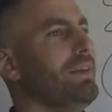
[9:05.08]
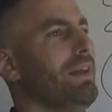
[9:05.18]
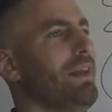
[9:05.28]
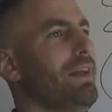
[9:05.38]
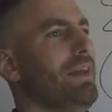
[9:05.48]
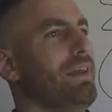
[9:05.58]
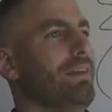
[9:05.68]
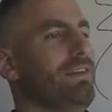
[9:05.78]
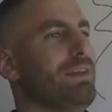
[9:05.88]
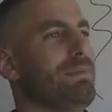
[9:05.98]
and
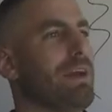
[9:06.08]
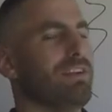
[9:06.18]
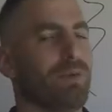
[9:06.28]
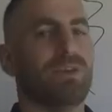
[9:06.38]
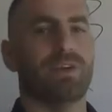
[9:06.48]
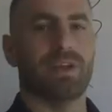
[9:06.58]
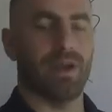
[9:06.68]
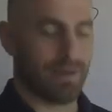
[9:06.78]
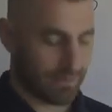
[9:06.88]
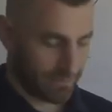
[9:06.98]
think back to when you're in a
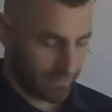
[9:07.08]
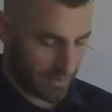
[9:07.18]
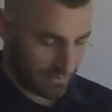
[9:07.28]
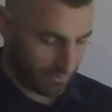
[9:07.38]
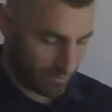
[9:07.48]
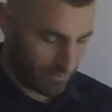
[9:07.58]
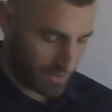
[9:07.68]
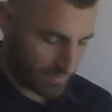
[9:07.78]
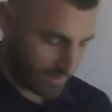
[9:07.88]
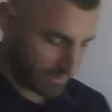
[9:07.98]
calculus class, you want to
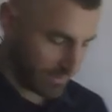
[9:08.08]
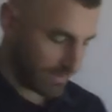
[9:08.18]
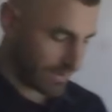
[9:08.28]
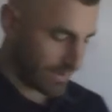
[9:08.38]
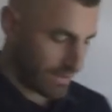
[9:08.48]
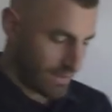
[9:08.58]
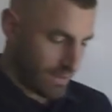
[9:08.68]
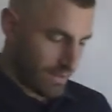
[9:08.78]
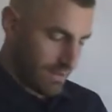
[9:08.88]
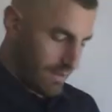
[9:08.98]
minimize something,
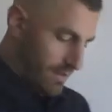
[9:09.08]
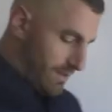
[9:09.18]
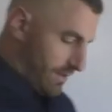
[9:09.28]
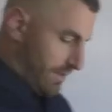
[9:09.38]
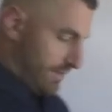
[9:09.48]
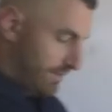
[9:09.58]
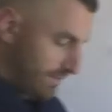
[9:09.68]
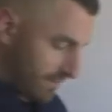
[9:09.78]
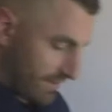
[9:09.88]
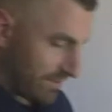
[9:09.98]
this is
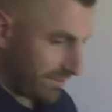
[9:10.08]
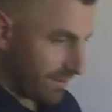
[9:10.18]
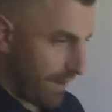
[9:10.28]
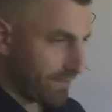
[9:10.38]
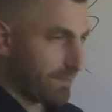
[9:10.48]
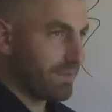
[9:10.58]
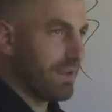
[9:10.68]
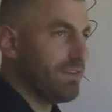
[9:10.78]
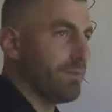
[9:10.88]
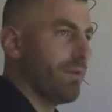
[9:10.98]
essentially an
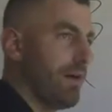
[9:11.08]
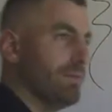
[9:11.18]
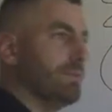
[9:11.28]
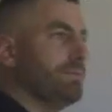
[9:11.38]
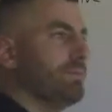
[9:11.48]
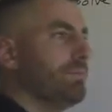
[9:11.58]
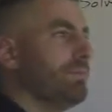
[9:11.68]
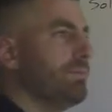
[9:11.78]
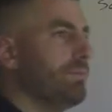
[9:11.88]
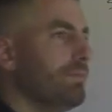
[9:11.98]
optimization problem.
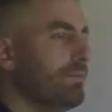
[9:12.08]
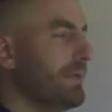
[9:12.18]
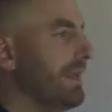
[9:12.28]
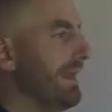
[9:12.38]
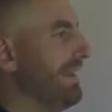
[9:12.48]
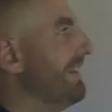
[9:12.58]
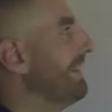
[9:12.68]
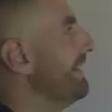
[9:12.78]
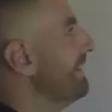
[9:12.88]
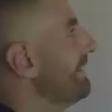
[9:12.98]

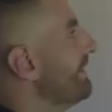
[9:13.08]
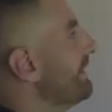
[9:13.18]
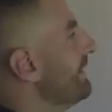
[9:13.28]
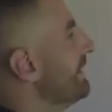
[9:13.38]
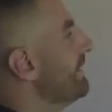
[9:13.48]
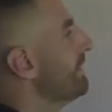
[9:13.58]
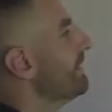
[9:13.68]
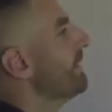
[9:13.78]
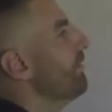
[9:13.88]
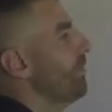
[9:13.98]
And
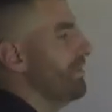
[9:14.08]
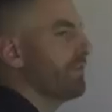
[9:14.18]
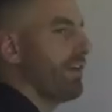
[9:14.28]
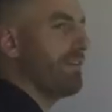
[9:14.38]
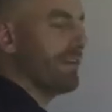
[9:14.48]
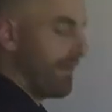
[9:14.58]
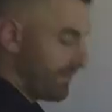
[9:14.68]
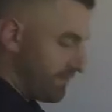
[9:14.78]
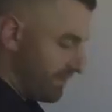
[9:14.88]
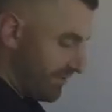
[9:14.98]
when you're solving an
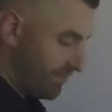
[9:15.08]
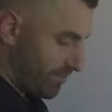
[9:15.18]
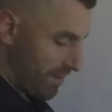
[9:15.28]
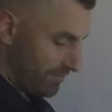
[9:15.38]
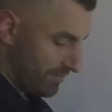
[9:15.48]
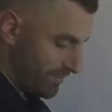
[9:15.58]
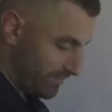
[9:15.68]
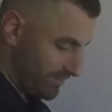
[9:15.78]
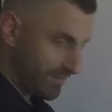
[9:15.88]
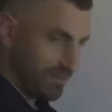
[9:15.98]
optimization problem, you
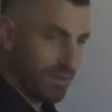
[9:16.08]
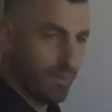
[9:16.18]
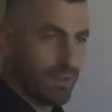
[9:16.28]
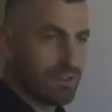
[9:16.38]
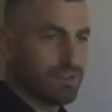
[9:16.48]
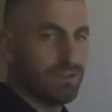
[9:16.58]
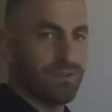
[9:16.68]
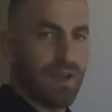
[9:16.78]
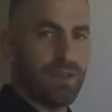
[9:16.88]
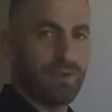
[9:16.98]
essentially want to
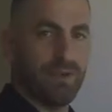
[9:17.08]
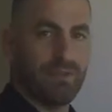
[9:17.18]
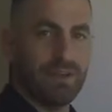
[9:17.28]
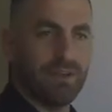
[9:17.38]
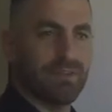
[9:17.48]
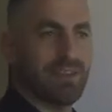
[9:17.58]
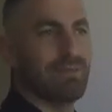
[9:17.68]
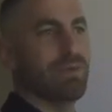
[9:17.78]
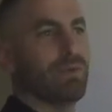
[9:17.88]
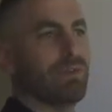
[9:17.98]
find the derivatives, set them
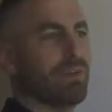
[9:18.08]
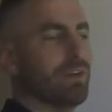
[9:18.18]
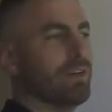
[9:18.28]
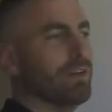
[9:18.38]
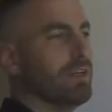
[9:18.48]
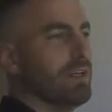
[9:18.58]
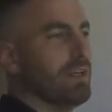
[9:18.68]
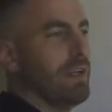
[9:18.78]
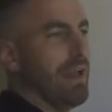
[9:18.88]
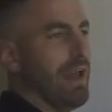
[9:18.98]
equal to 0,
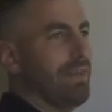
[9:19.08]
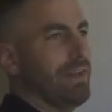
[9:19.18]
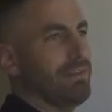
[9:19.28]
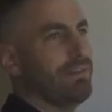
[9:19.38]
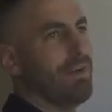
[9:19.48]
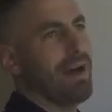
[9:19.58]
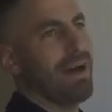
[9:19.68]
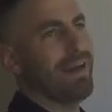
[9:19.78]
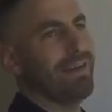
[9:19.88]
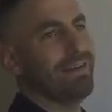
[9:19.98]
and then
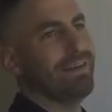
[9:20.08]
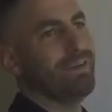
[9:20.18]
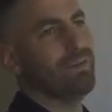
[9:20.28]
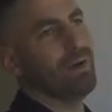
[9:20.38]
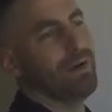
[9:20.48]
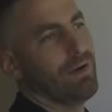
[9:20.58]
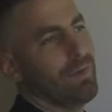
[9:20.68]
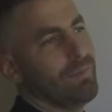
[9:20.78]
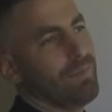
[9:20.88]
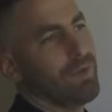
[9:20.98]
find,
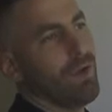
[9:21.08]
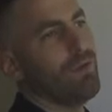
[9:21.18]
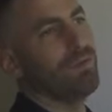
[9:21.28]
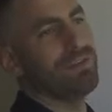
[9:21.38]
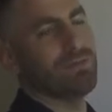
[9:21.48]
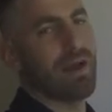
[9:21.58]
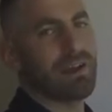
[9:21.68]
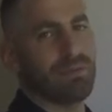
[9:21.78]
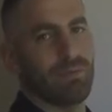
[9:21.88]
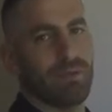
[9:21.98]
well, hopefully it's a
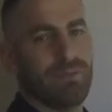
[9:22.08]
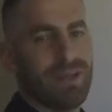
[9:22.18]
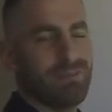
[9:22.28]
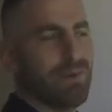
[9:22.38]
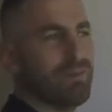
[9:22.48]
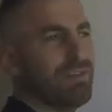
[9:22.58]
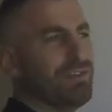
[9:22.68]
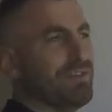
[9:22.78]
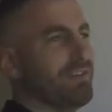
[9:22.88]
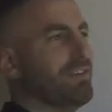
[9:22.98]
maximum or minimum, so you
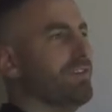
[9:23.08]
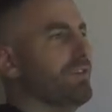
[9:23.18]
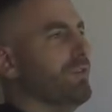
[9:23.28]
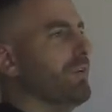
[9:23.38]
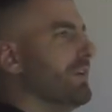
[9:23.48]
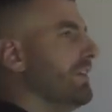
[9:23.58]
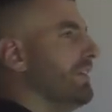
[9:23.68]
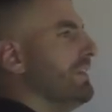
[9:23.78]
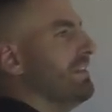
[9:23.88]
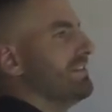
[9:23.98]
usually have to do
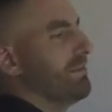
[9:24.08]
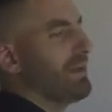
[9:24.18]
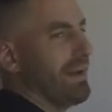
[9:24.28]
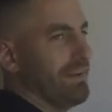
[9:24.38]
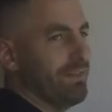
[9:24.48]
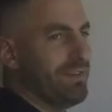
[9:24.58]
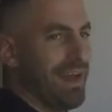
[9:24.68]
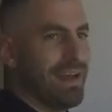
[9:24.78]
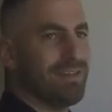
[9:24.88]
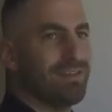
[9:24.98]
some kind of
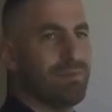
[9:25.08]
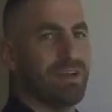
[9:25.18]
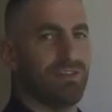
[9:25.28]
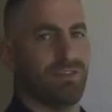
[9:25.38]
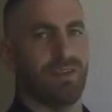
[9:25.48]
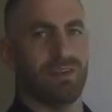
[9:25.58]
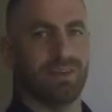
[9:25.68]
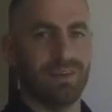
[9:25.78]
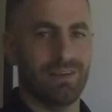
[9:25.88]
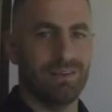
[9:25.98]
test to make sure that it
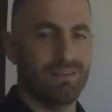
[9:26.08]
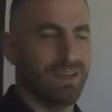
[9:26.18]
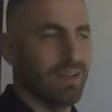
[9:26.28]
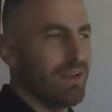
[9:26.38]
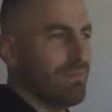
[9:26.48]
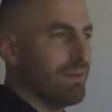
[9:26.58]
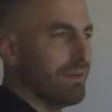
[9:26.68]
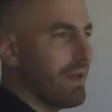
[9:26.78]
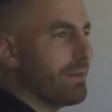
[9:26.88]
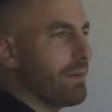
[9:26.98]
is. But a
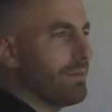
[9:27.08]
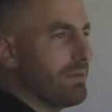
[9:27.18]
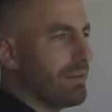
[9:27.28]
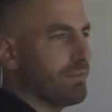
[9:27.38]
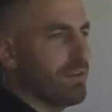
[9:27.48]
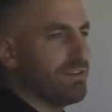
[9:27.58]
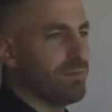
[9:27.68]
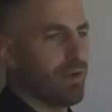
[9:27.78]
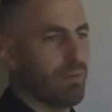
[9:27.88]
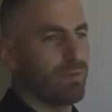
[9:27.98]
lot of times these optimization
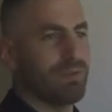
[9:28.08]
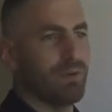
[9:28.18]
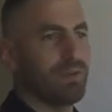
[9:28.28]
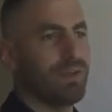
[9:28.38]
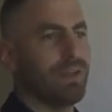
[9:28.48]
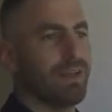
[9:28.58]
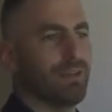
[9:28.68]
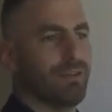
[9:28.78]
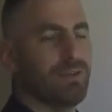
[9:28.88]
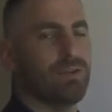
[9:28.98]
problems, the only
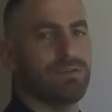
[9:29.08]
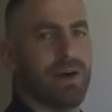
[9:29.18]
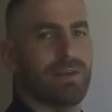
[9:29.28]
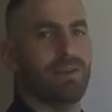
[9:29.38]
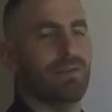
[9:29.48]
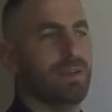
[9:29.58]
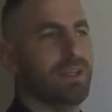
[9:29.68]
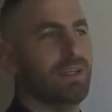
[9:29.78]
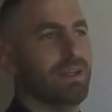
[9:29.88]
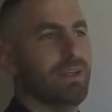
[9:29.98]
critical value you
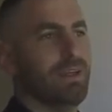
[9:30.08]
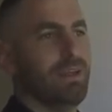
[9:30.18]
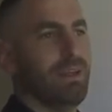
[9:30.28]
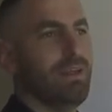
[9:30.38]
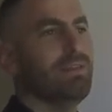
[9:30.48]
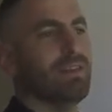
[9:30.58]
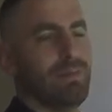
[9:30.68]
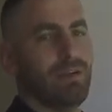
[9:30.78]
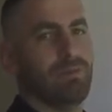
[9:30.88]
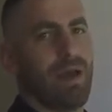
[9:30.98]
get is the
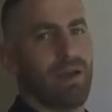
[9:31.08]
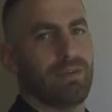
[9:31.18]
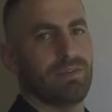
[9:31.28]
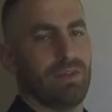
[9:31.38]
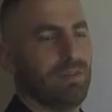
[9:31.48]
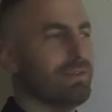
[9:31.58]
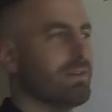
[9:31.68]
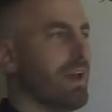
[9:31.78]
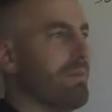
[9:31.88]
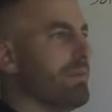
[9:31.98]
min or max, and this
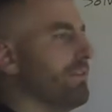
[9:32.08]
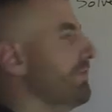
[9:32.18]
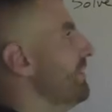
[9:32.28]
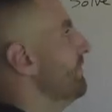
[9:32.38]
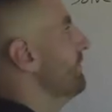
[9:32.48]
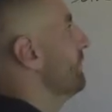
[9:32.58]
time is no different,